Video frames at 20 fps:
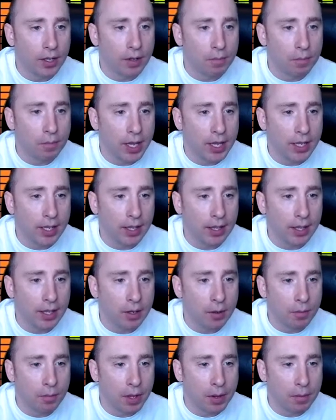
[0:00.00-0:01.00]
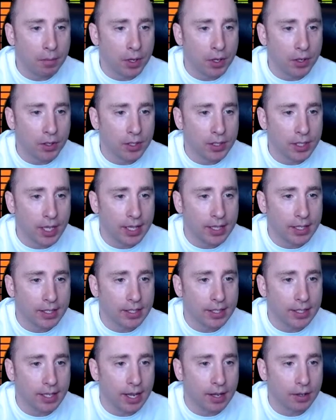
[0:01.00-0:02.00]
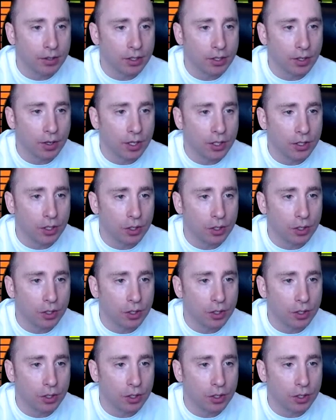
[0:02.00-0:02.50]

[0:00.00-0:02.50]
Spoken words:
it would make a little bit more sense now. So I'll